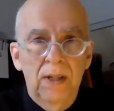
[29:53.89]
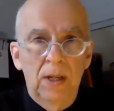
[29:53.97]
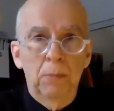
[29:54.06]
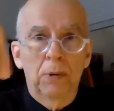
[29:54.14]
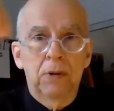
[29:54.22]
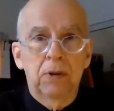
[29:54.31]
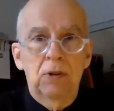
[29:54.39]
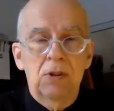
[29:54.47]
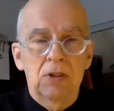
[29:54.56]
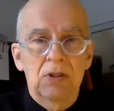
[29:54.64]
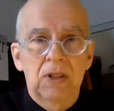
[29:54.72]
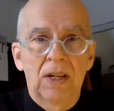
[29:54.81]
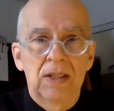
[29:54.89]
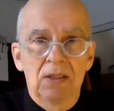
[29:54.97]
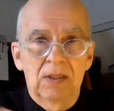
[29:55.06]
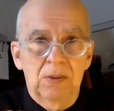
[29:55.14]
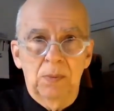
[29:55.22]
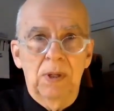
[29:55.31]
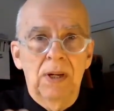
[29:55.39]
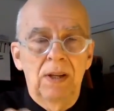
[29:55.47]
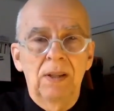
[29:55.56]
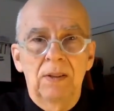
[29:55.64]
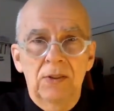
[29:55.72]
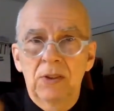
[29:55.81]
and put those on signs as
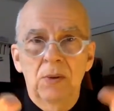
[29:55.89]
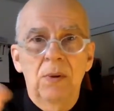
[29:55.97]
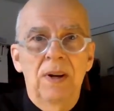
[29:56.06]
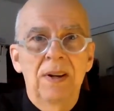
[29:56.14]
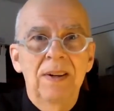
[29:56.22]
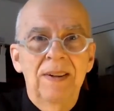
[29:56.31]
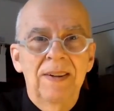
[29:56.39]
well and so on